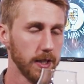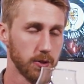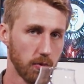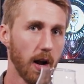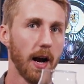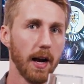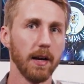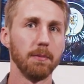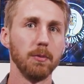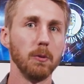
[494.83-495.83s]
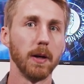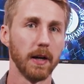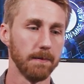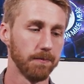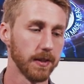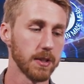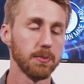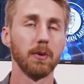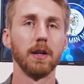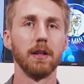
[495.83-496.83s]
dry blueberry.
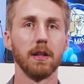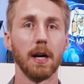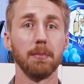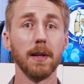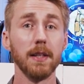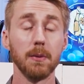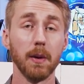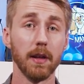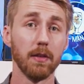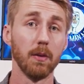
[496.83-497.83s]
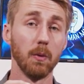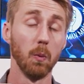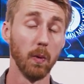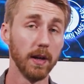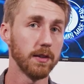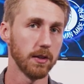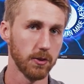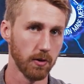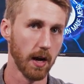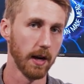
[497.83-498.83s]
This one that I blended with went
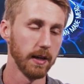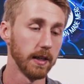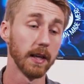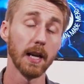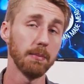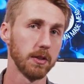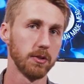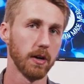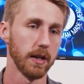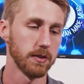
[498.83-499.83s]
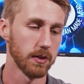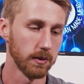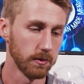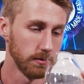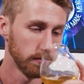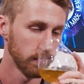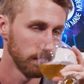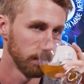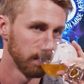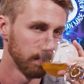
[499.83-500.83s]
dry and I kept it dry. So
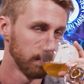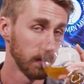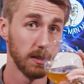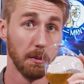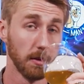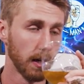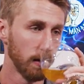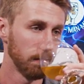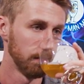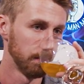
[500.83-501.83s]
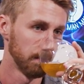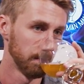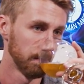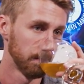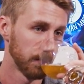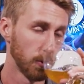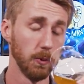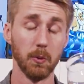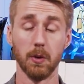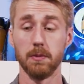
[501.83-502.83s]
let's see what we got.
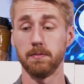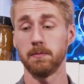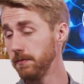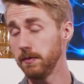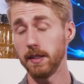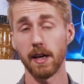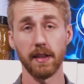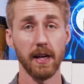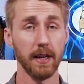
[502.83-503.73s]
Ooh, yeah,